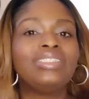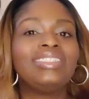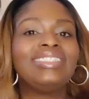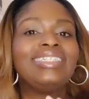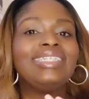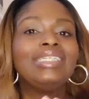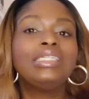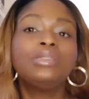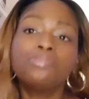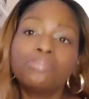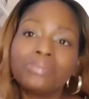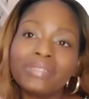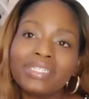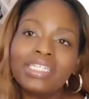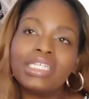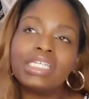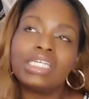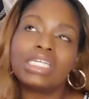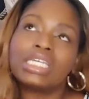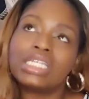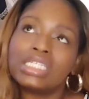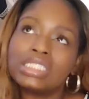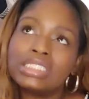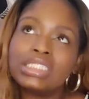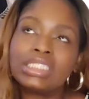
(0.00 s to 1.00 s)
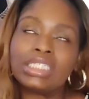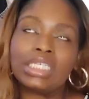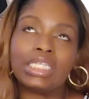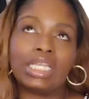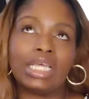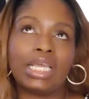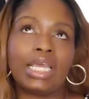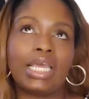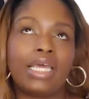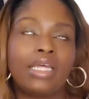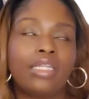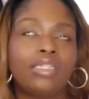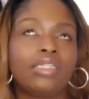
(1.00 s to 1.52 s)
deep into
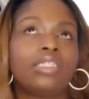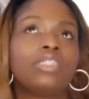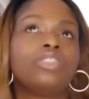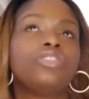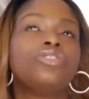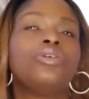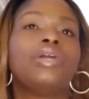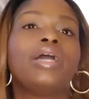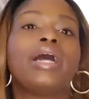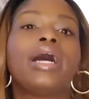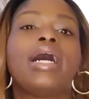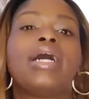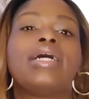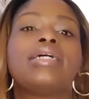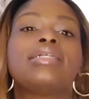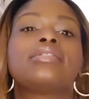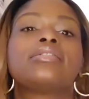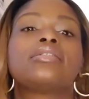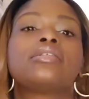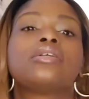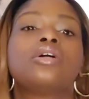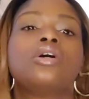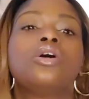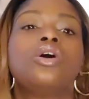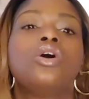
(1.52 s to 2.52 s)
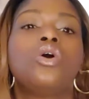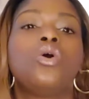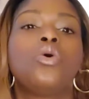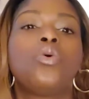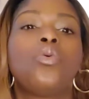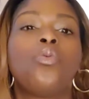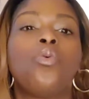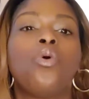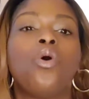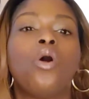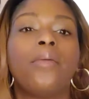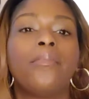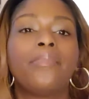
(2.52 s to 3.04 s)
that unless you guys
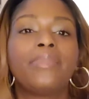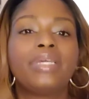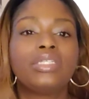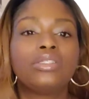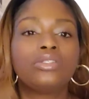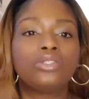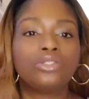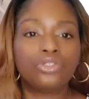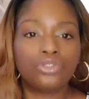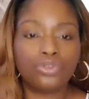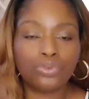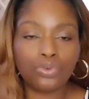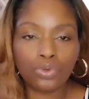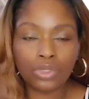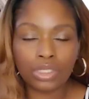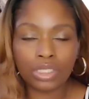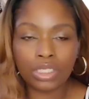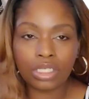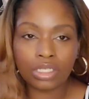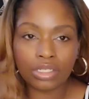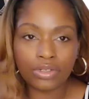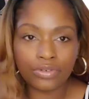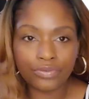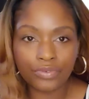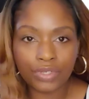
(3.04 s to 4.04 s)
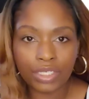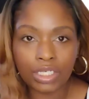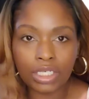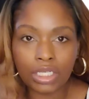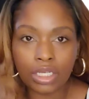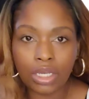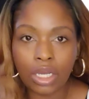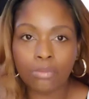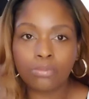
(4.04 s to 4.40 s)
want me to do another video.